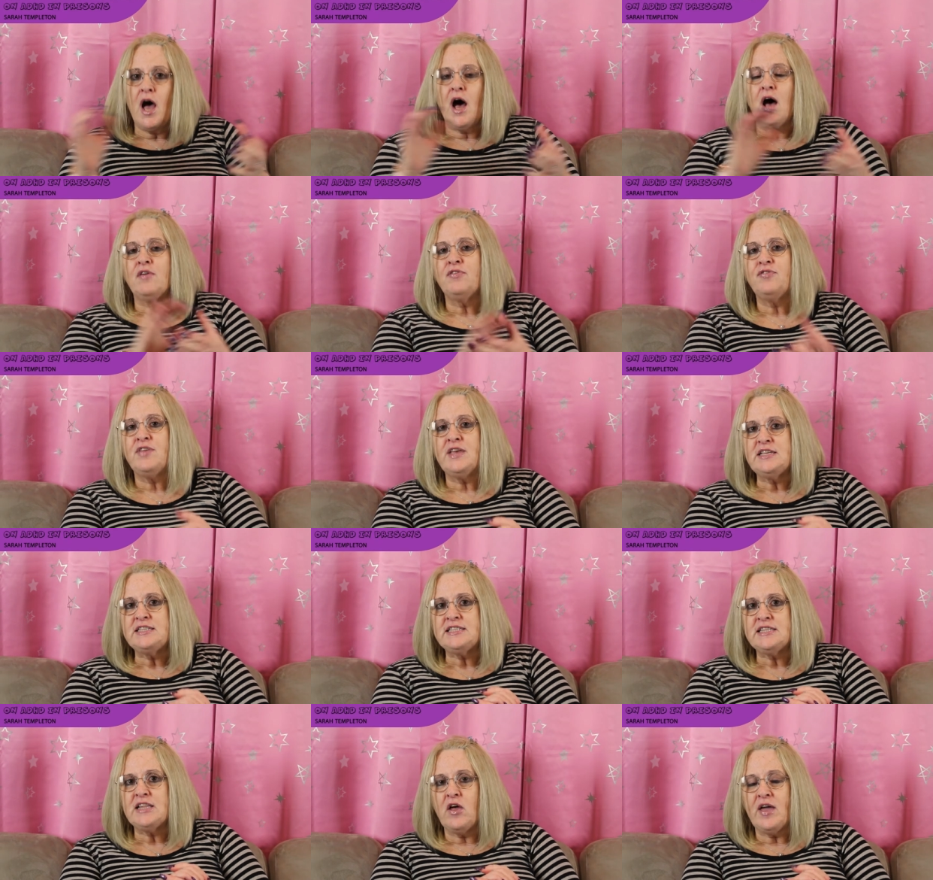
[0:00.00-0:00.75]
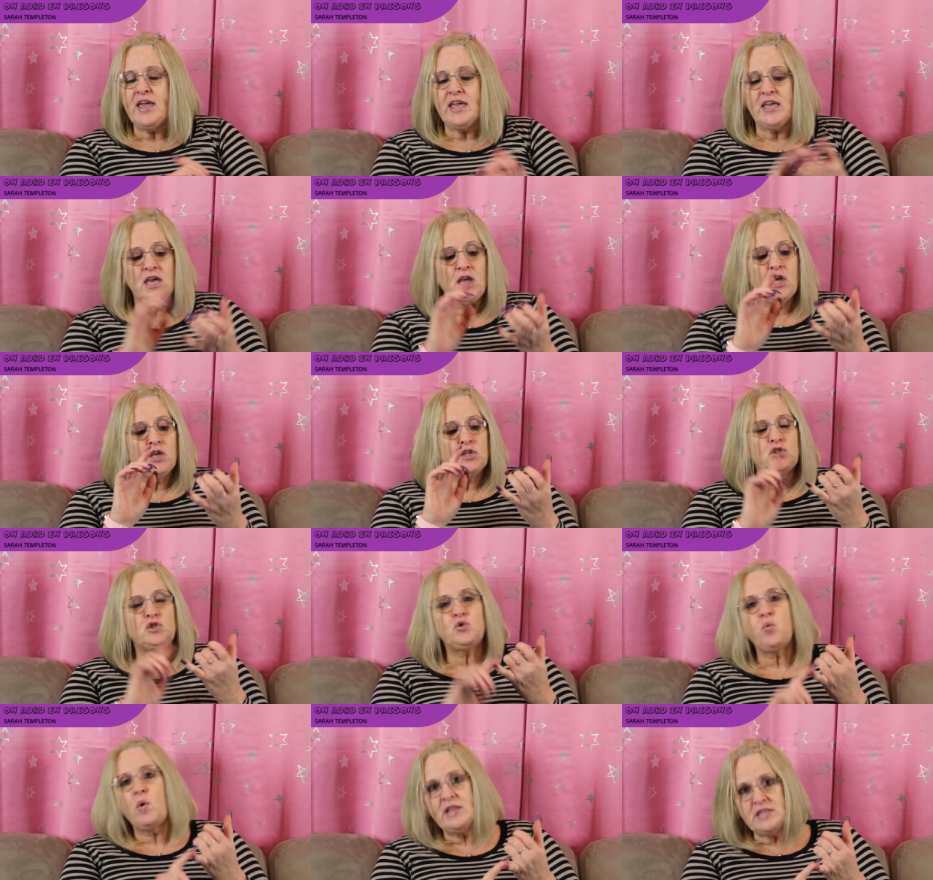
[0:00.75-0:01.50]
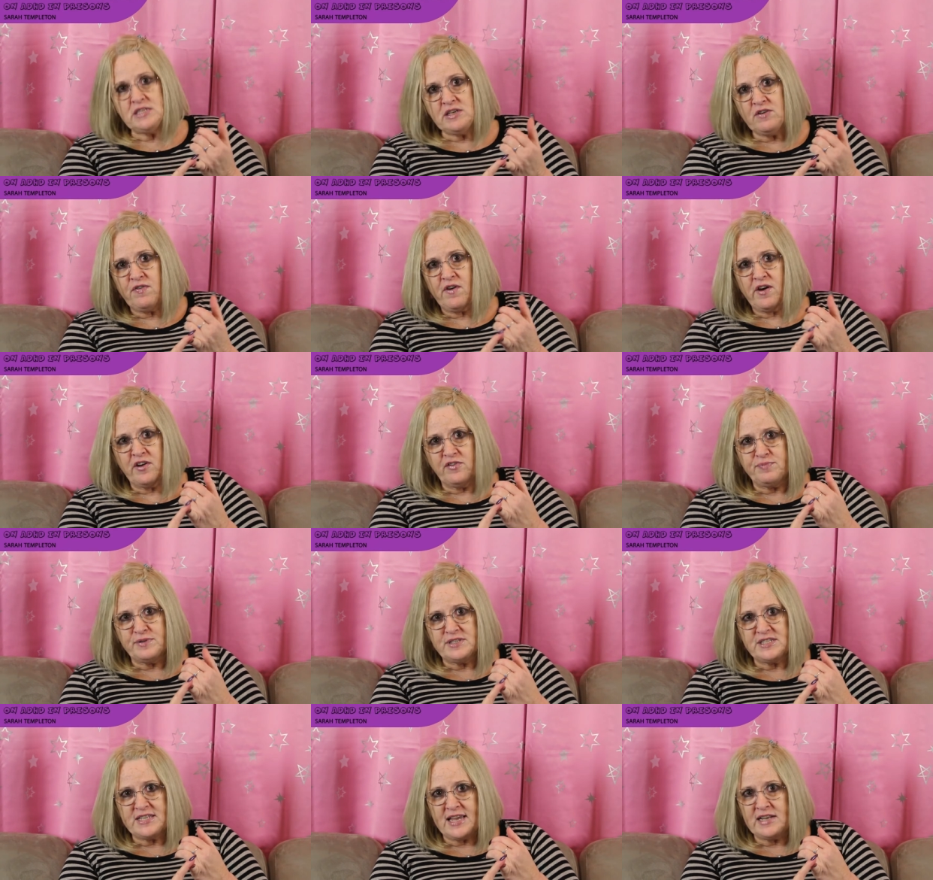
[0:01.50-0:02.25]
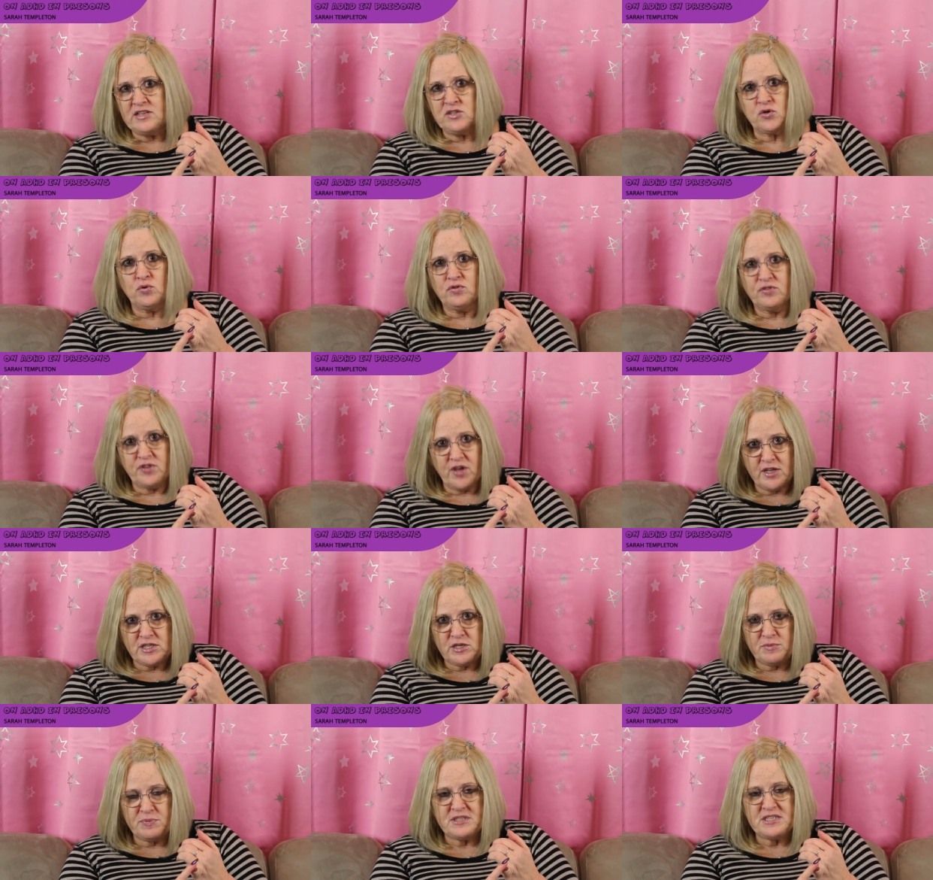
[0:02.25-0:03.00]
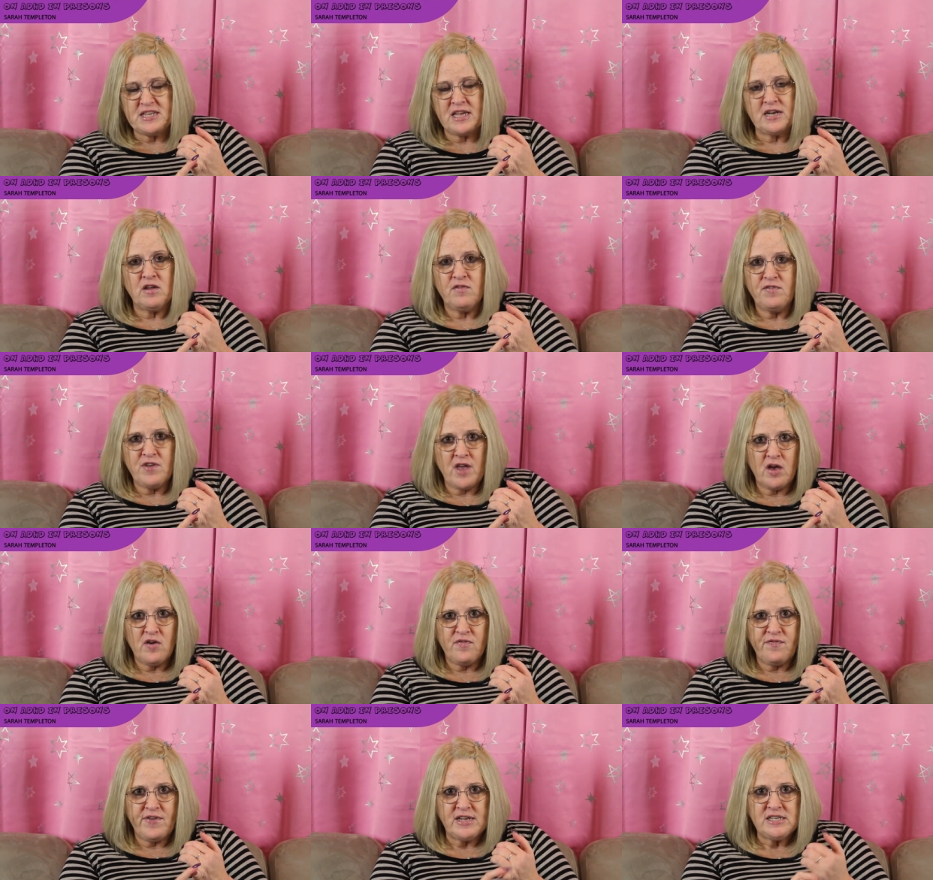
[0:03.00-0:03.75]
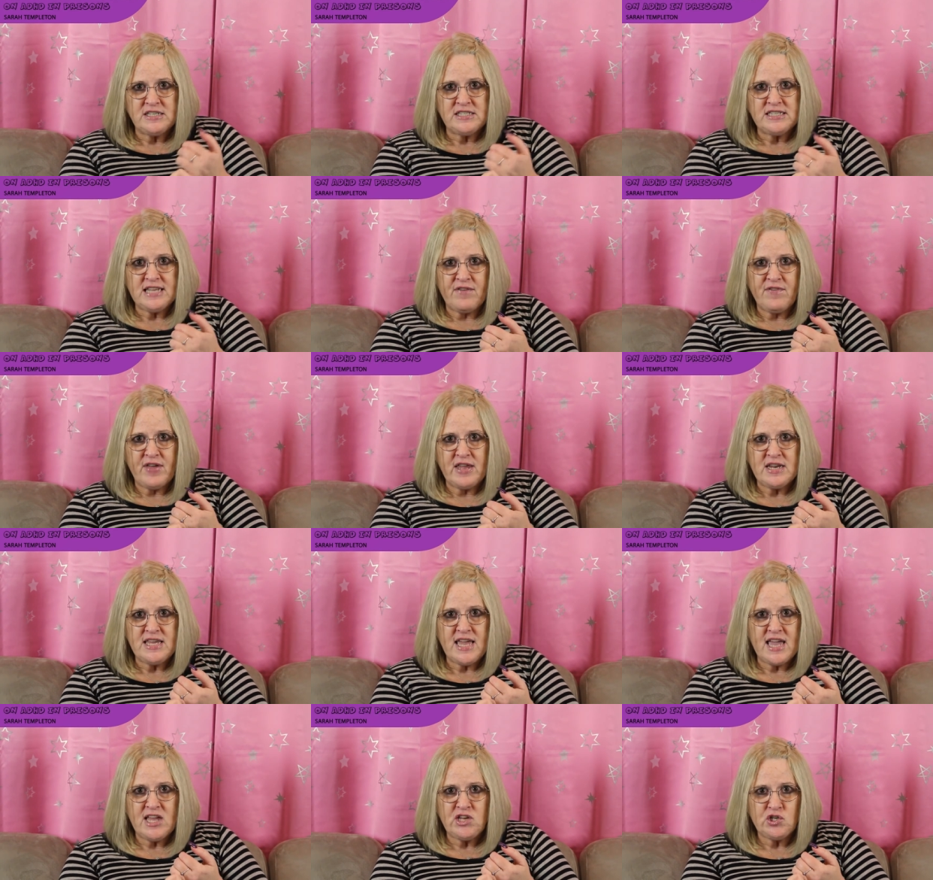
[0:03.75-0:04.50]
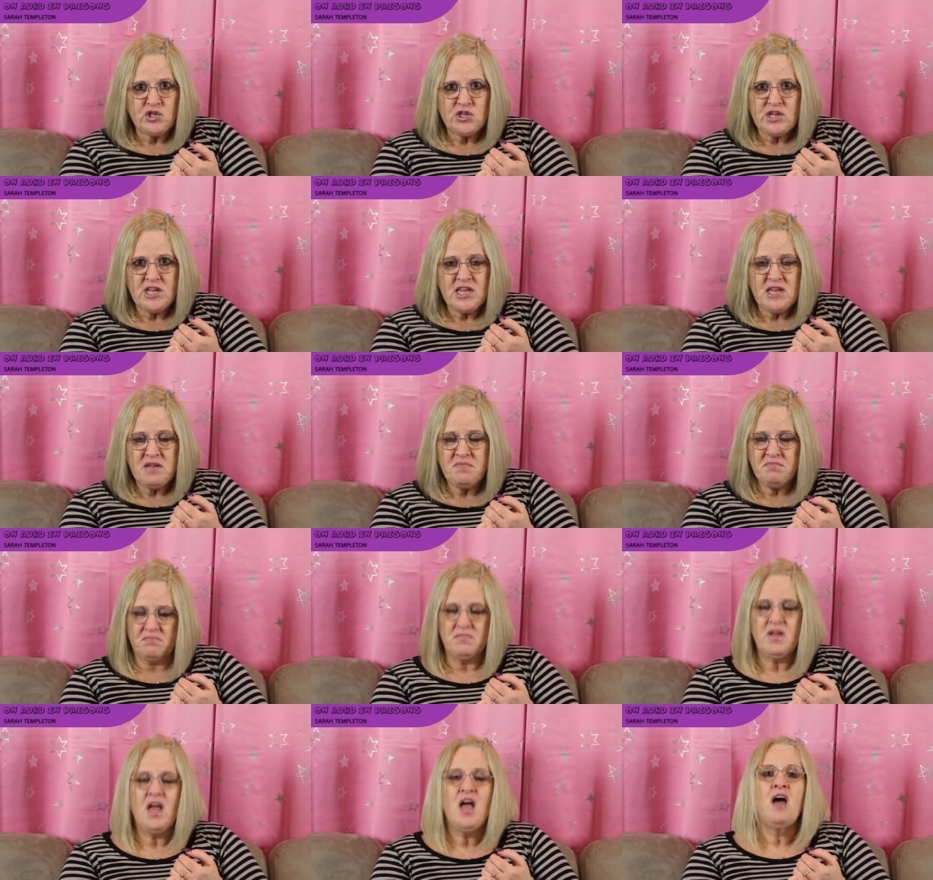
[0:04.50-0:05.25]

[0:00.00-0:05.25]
are things like 25% or 30% of young offenders have ADHD.